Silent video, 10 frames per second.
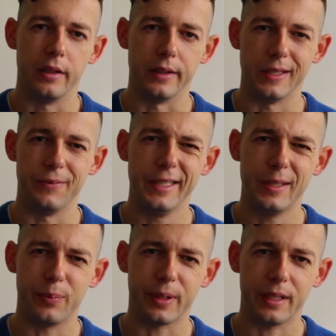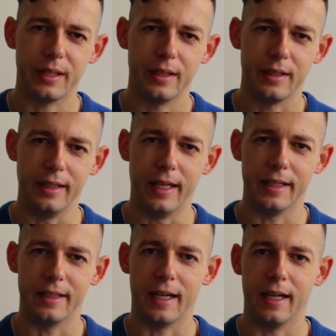The sweet spot
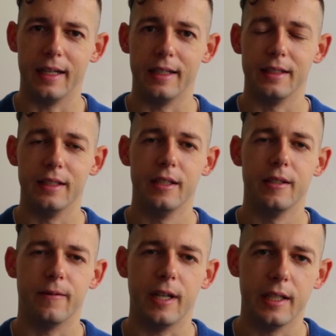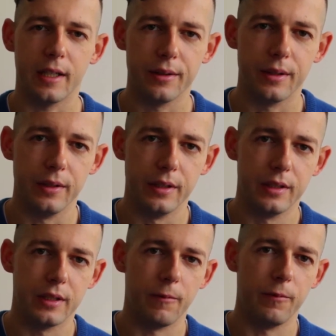that I did find out
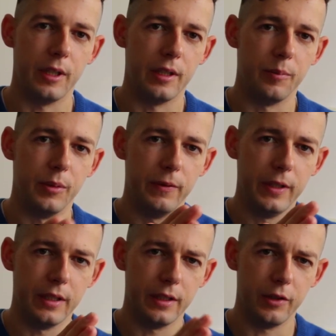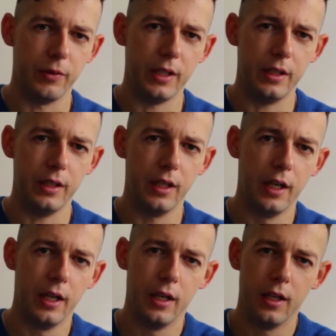is somewhere between 20
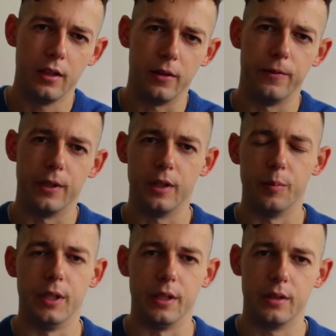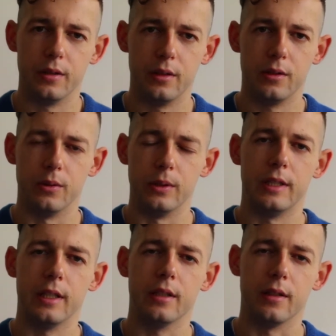to 30 minutes. So
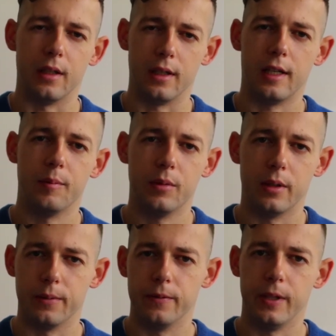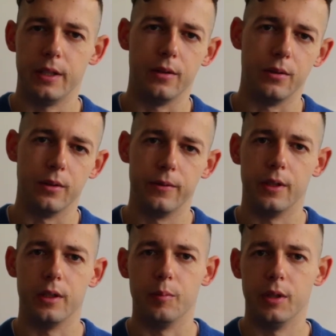set an alarm of 20 to
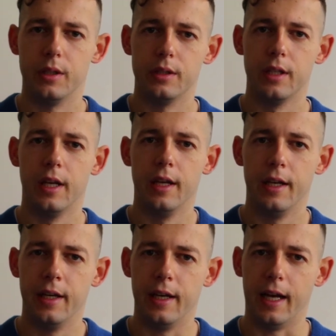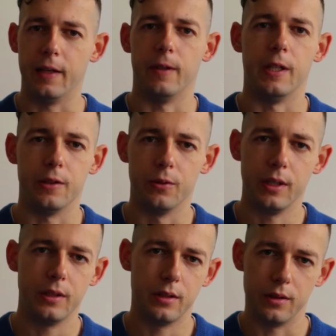30 minutes, and when it
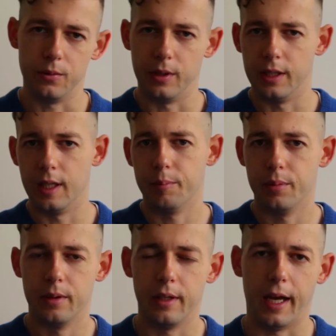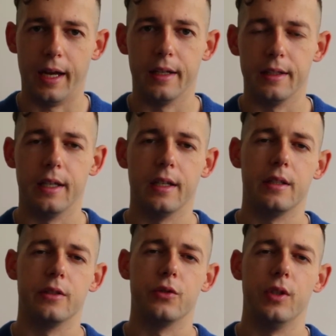rings, you get up and
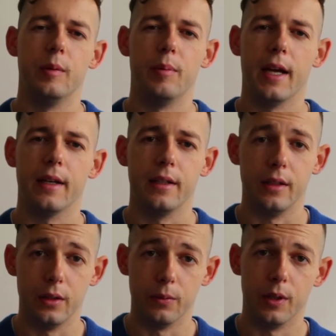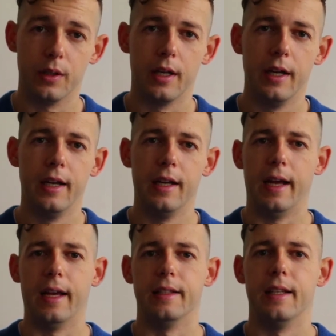get straight back into work,
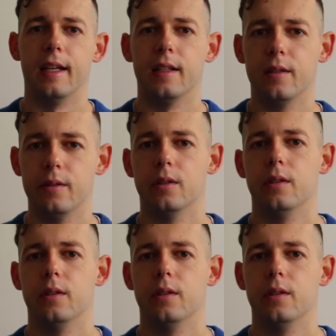and that